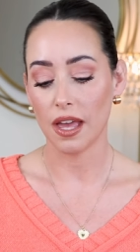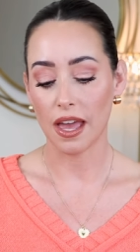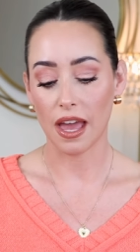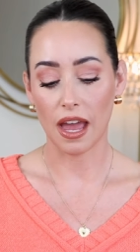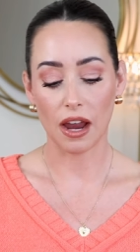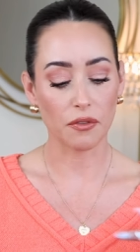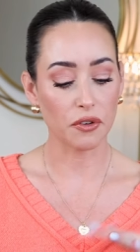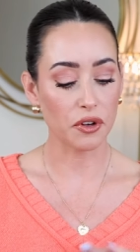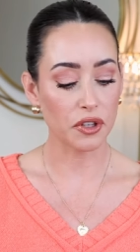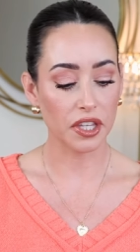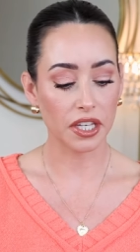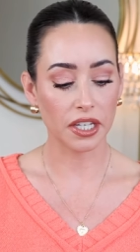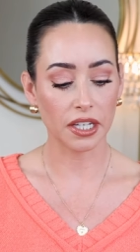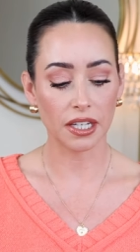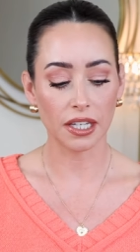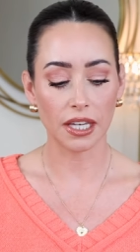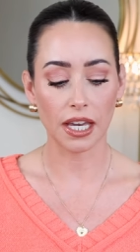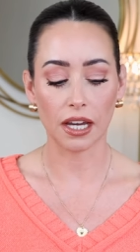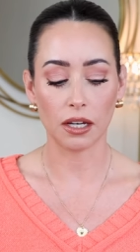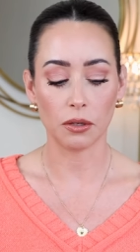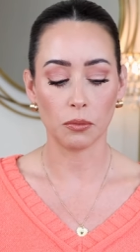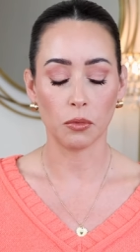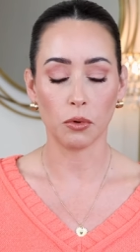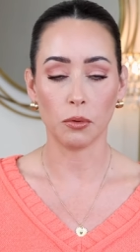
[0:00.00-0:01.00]
Everything
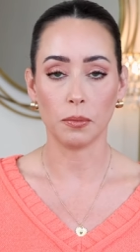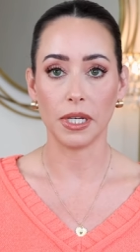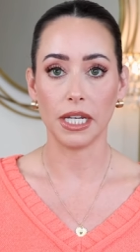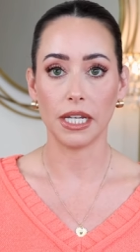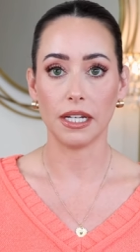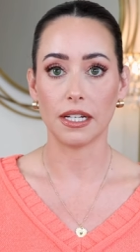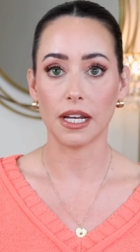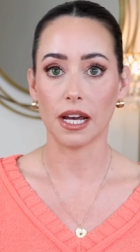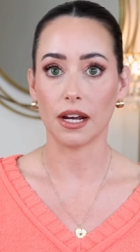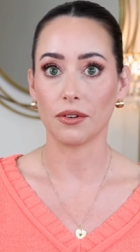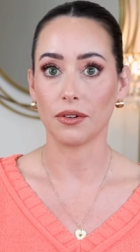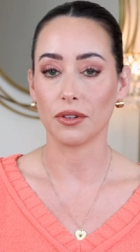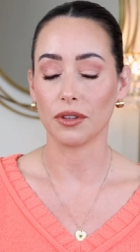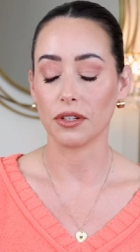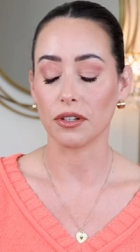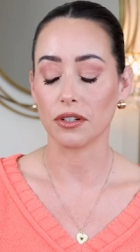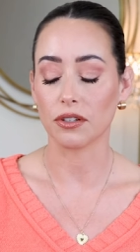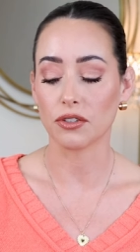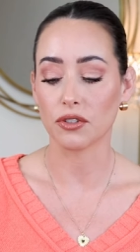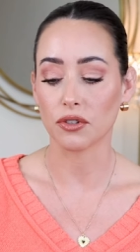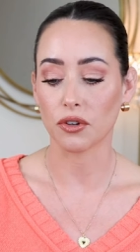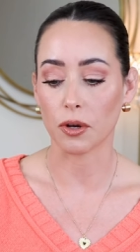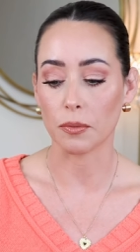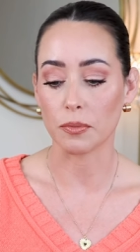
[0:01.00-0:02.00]
again will be down in the
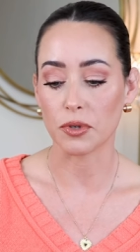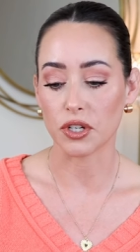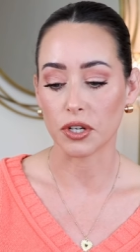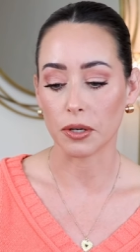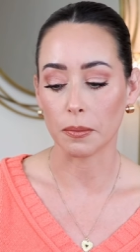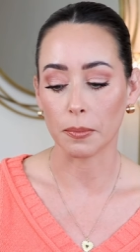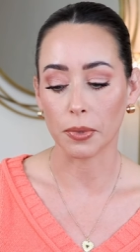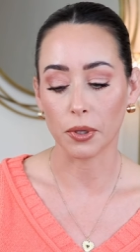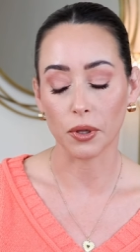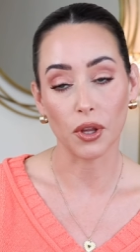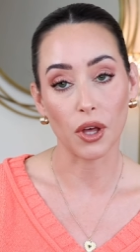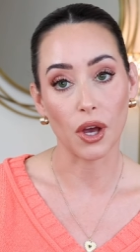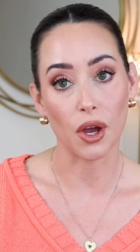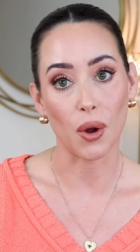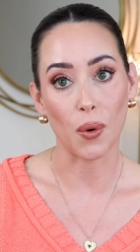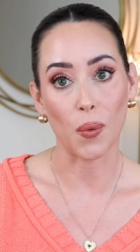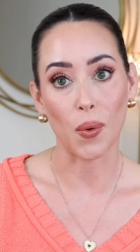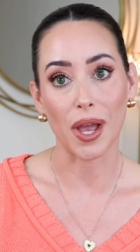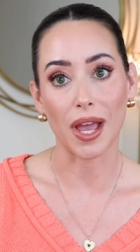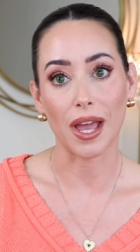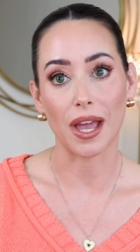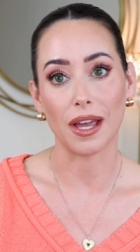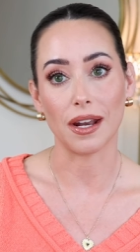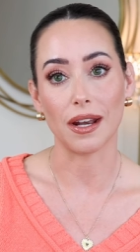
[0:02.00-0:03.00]
description below
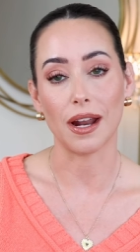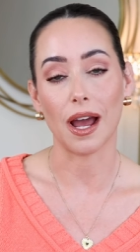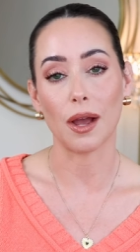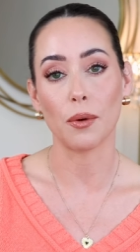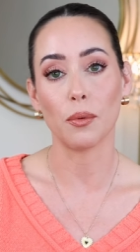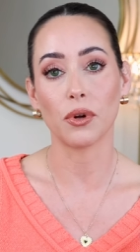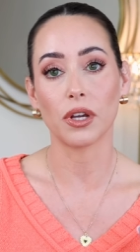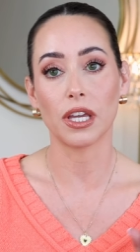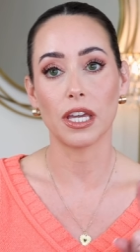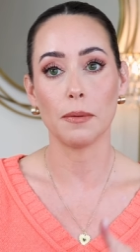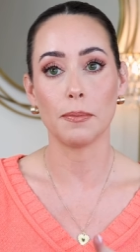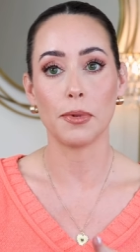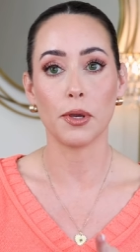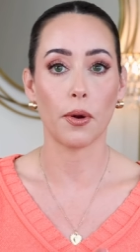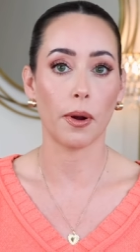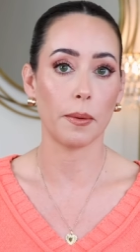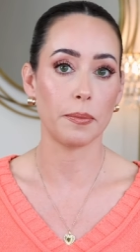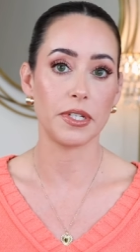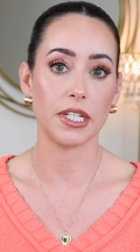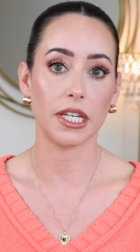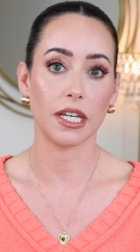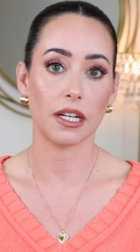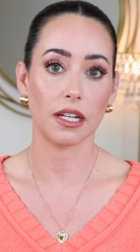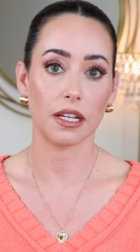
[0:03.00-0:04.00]
and I will keep you
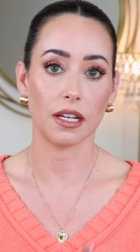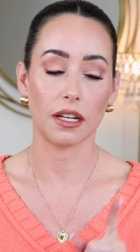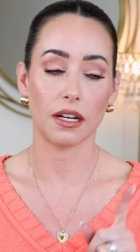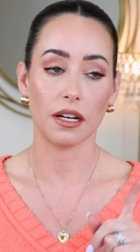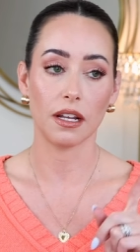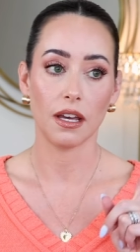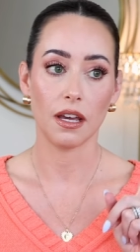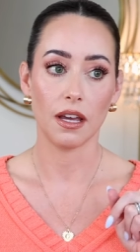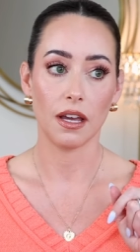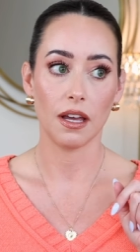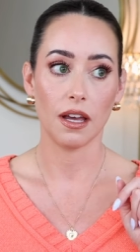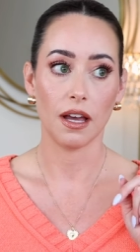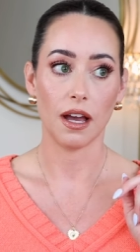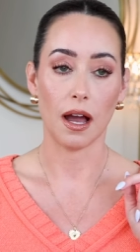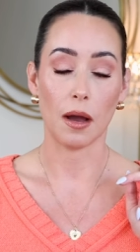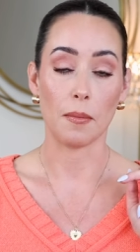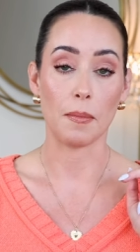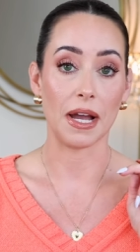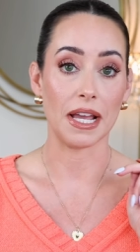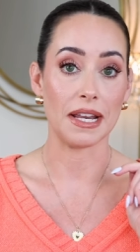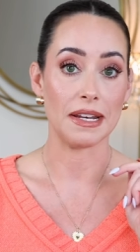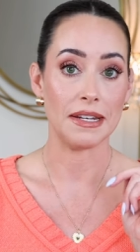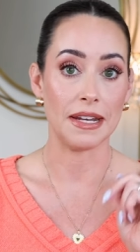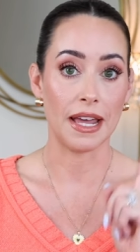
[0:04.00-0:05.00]
updated on
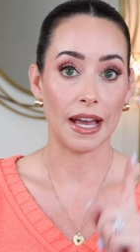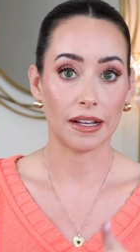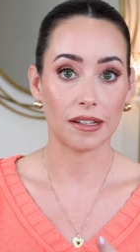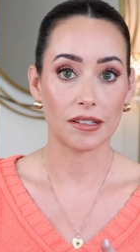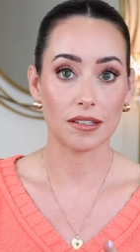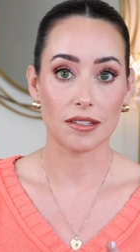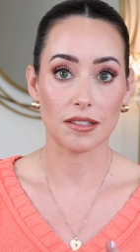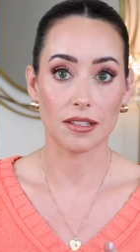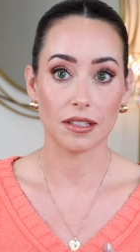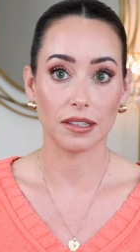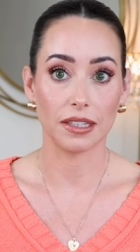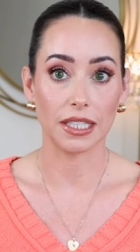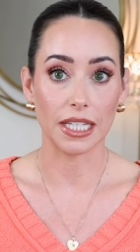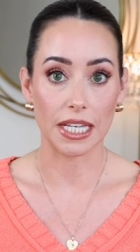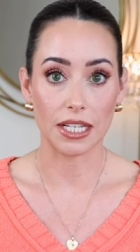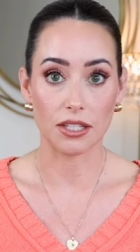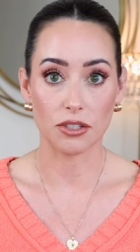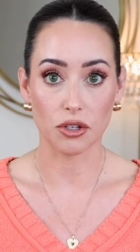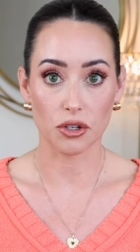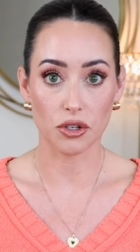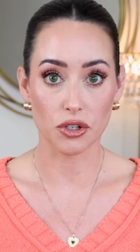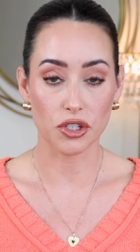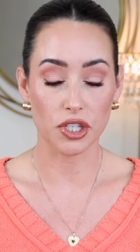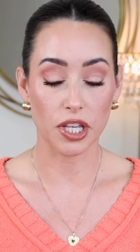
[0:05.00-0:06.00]
my next
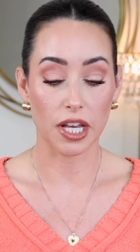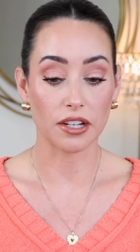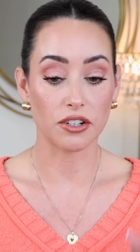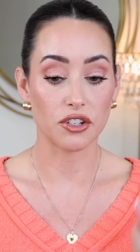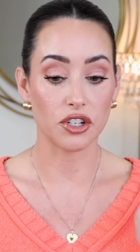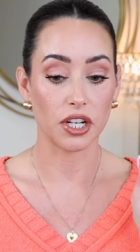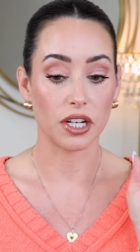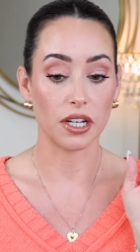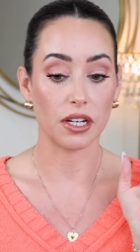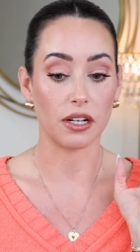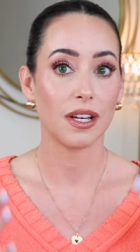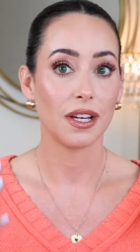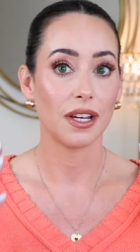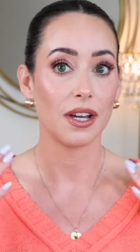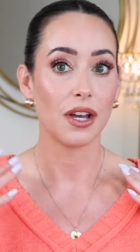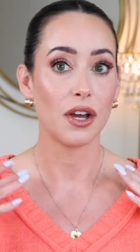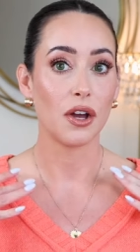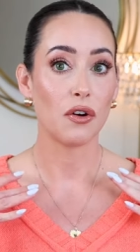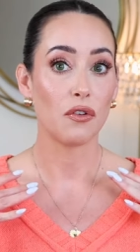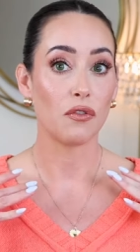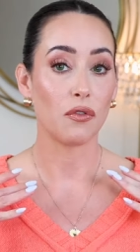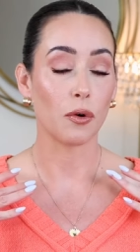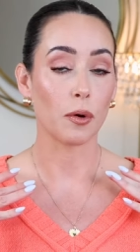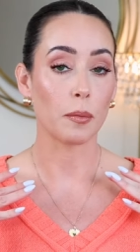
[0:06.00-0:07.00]
laser session
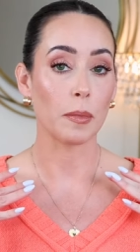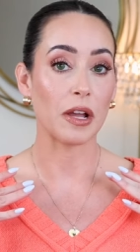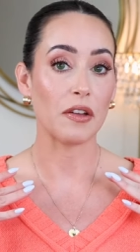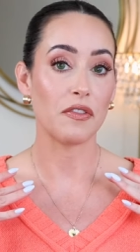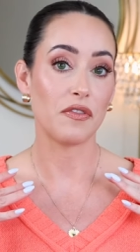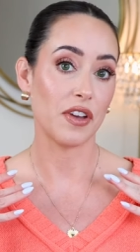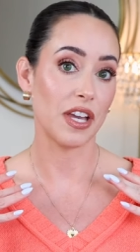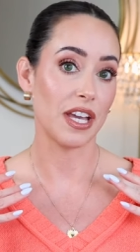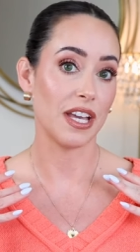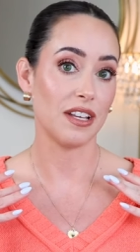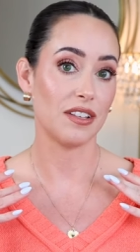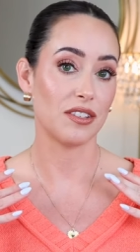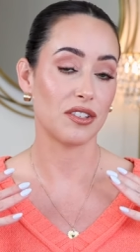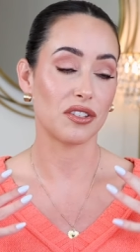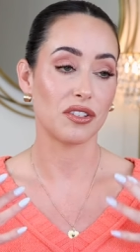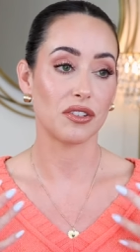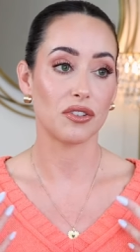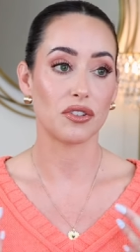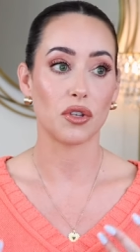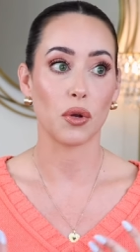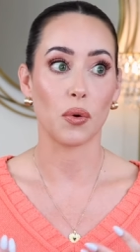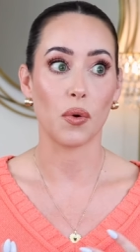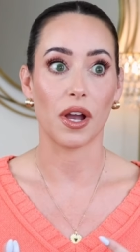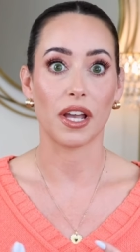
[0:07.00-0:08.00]
for my face
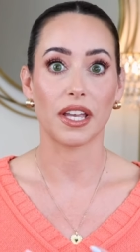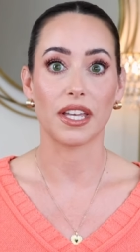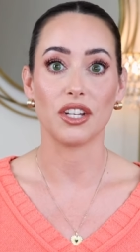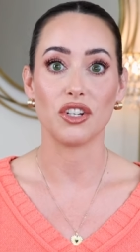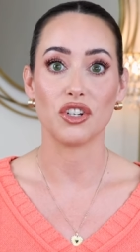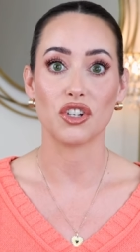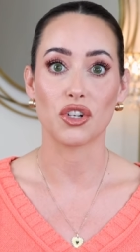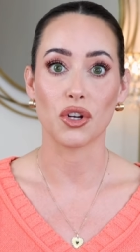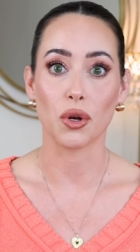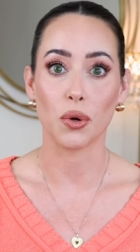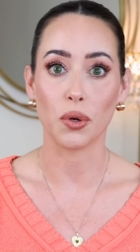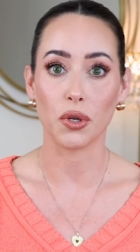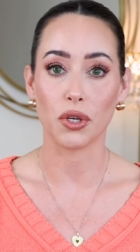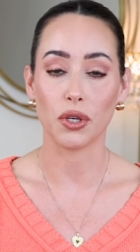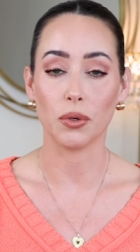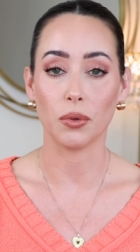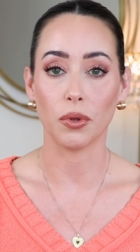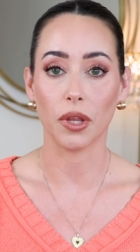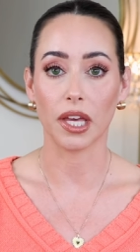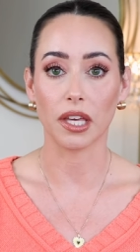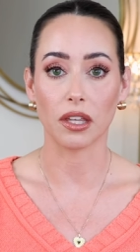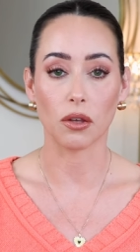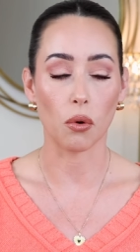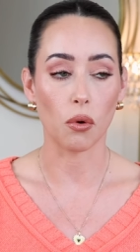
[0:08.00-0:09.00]
so I can show you
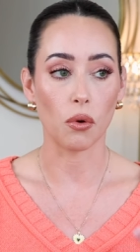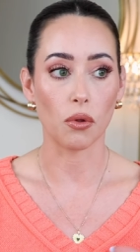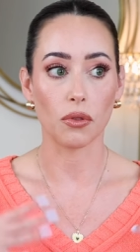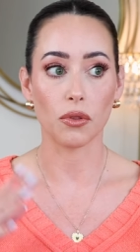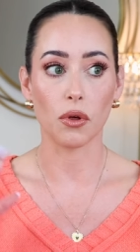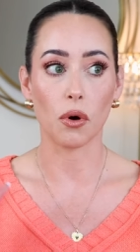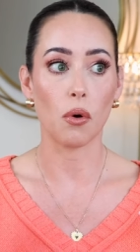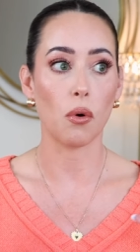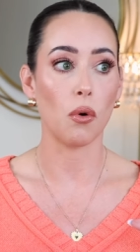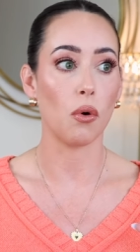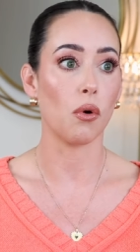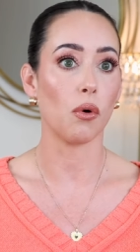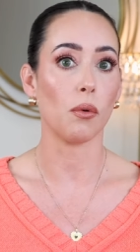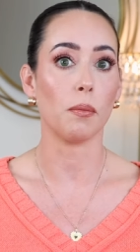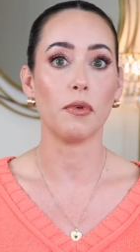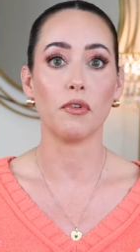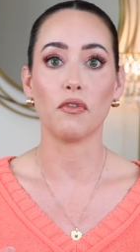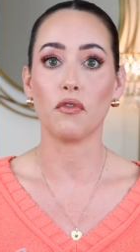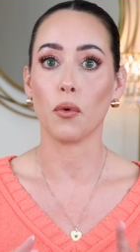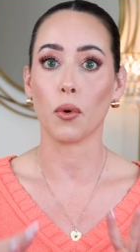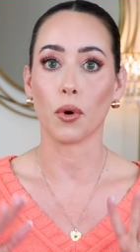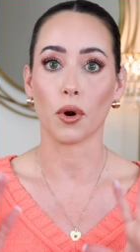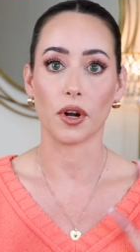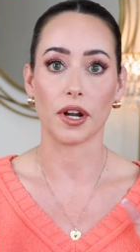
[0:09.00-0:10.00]
like the whole
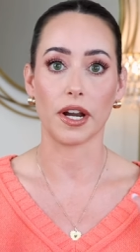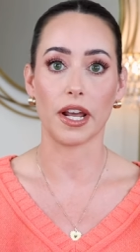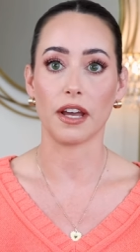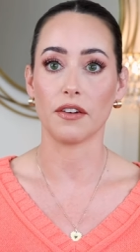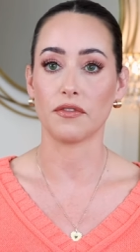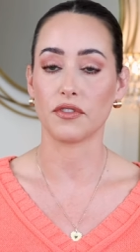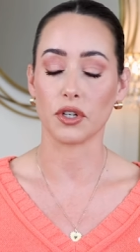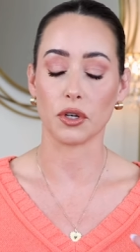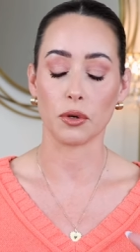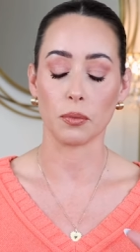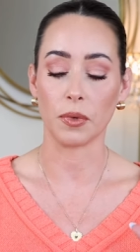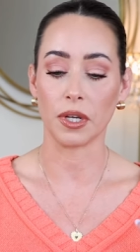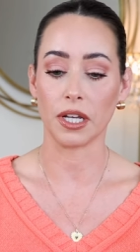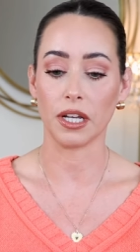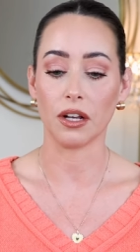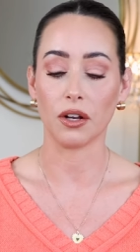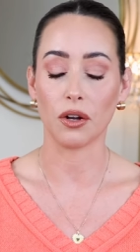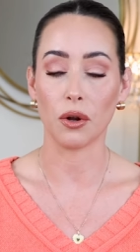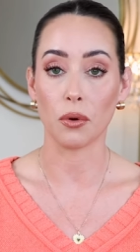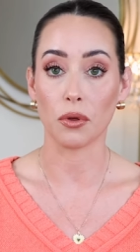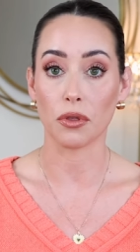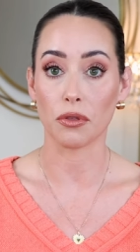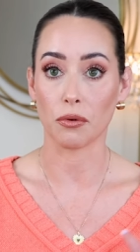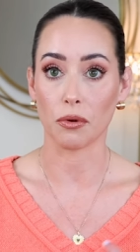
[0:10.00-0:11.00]
before and after and we can
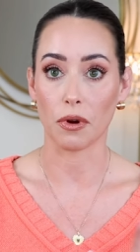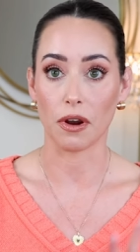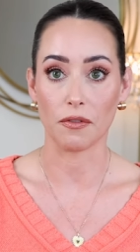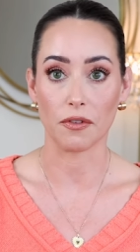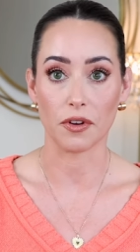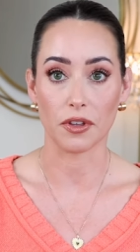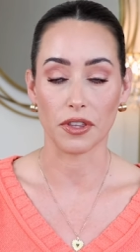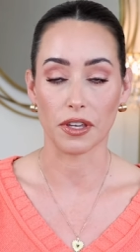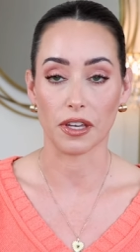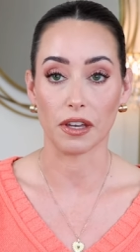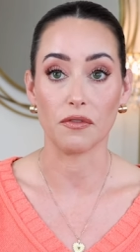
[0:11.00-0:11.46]
go through everything.